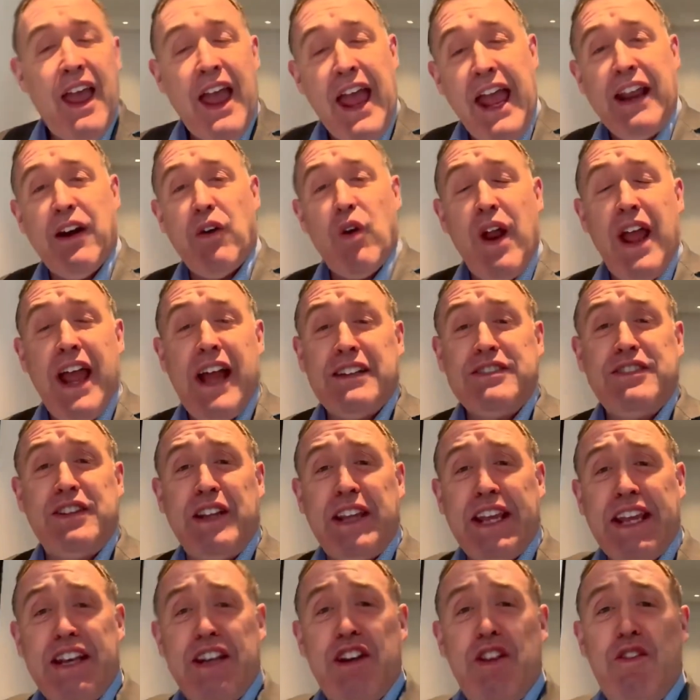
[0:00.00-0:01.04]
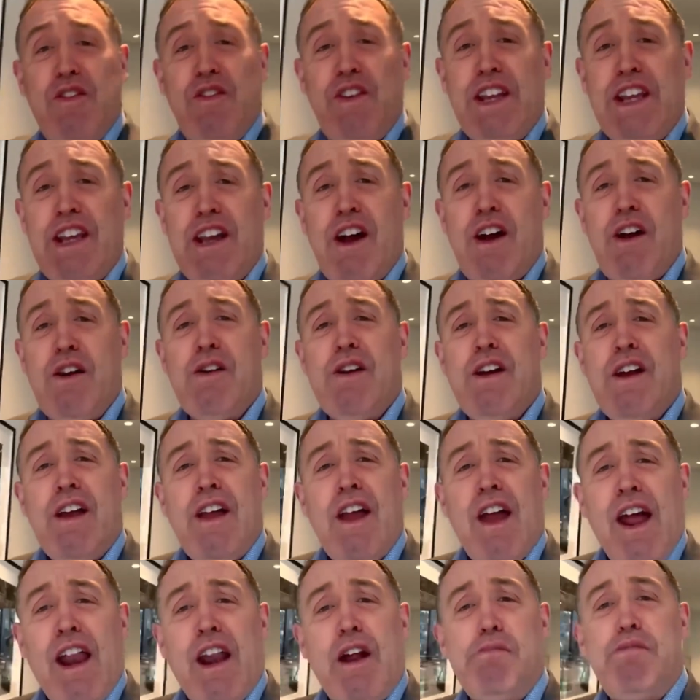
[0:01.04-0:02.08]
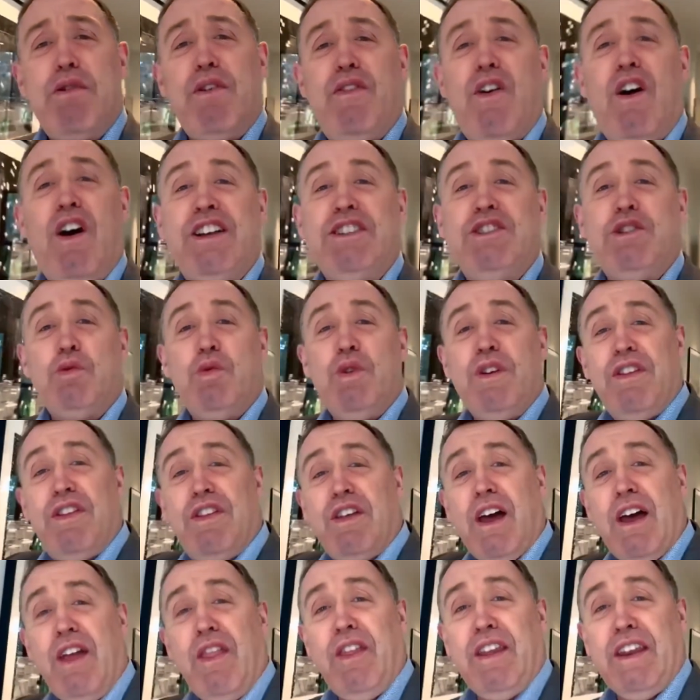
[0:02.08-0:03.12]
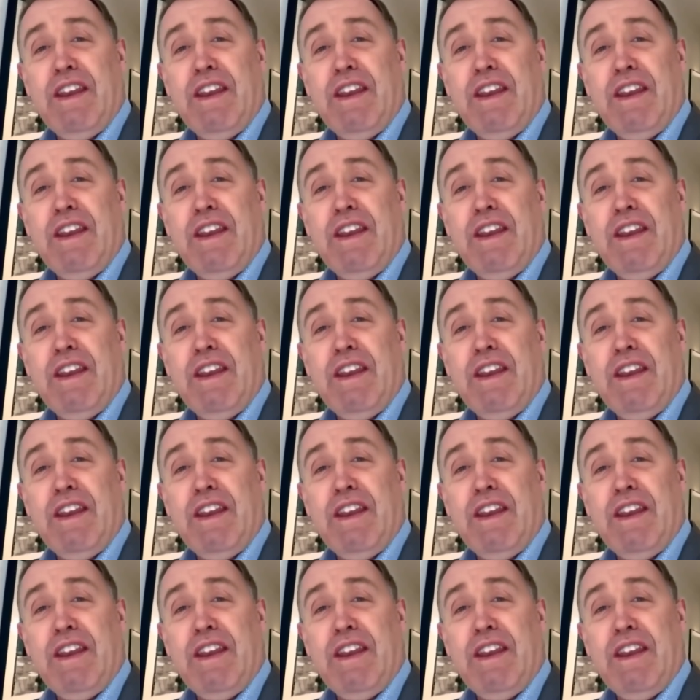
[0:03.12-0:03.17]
Hang around till the end of the video and I'll provide you with